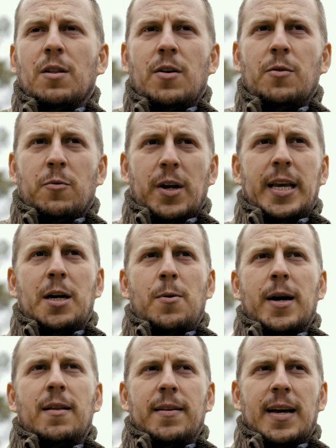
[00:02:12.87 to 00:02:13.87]
learn really
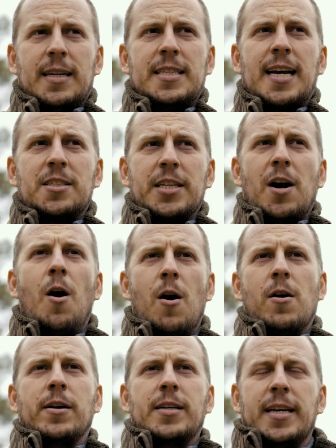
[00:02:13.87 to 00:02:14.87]
quickly that it's actually
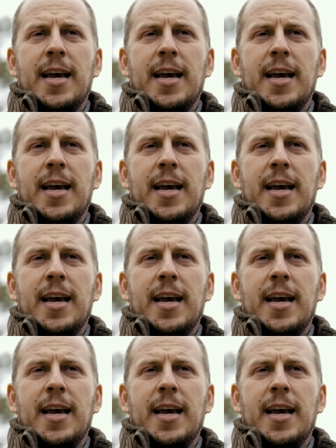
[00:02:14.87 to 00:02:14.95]
hard to